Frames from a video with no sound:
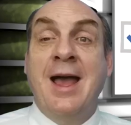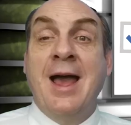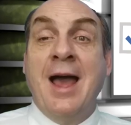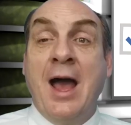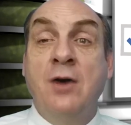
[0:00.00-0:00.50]

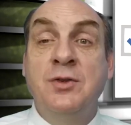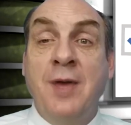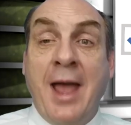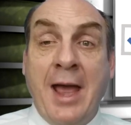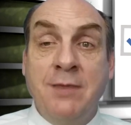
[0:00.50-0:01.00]
how to
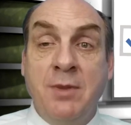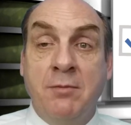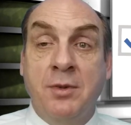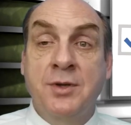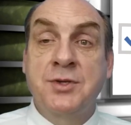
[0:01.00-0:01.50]
add
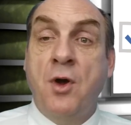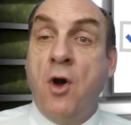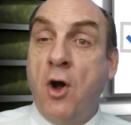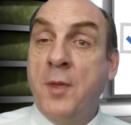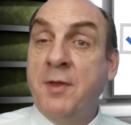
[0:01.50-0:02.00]
members
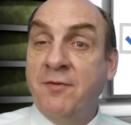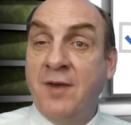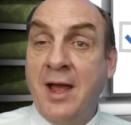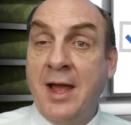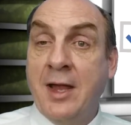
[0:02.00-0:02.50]
on the
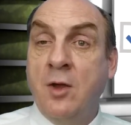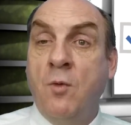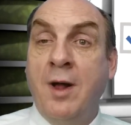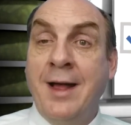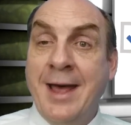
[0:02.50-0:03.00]
fly
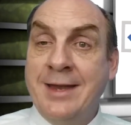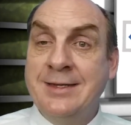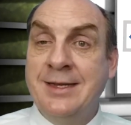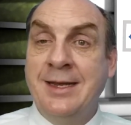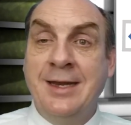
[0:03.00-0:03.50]
while
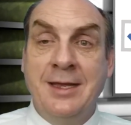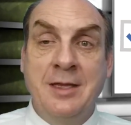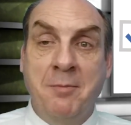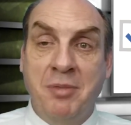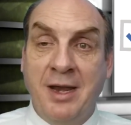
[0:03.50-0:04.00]
editing in
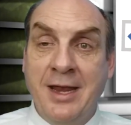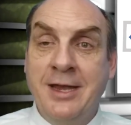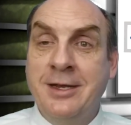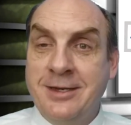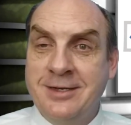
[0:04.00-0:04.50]
the
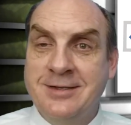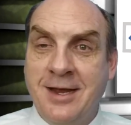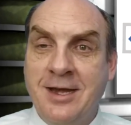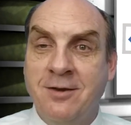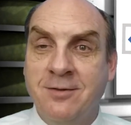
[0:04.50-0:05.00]
Plan
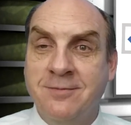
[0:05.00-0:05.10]
Designer,